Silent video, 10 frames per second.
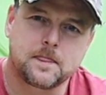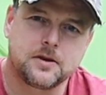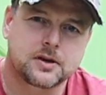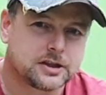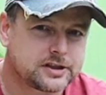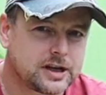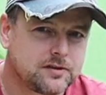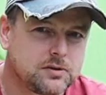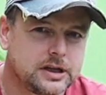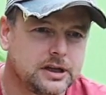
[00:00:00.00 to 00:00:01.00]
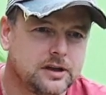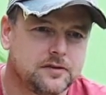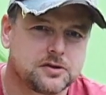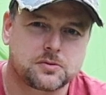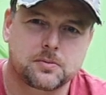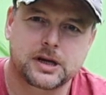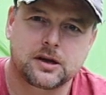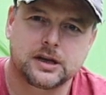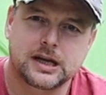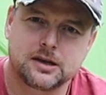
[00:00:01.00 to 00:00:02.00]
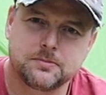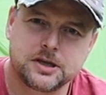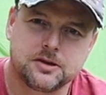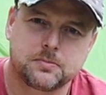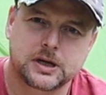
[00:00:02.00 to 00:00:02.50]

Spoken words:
you can save weight if you swap out the aluminium